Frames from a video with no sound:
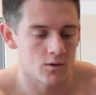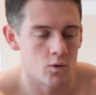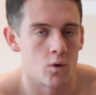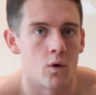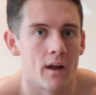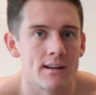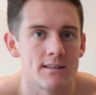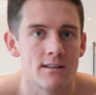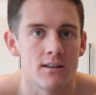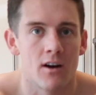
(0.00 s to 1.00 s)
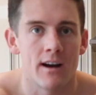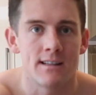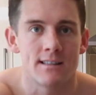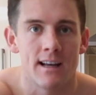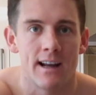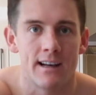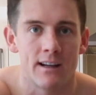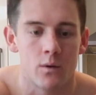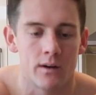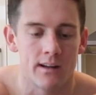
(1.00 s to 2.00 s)
oh, that is nice and
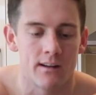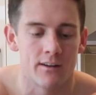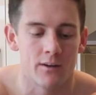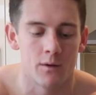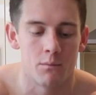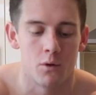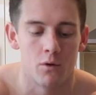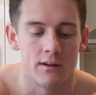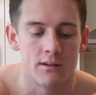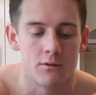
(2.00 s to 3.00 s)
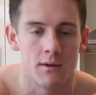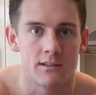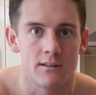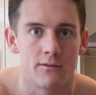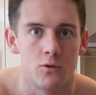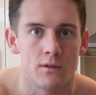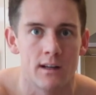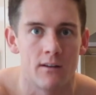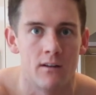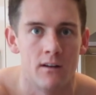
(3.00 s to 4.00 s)
liquidy. I don't want to pour it too much and it falls
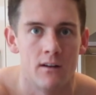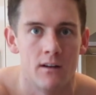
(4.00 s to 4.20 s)
out.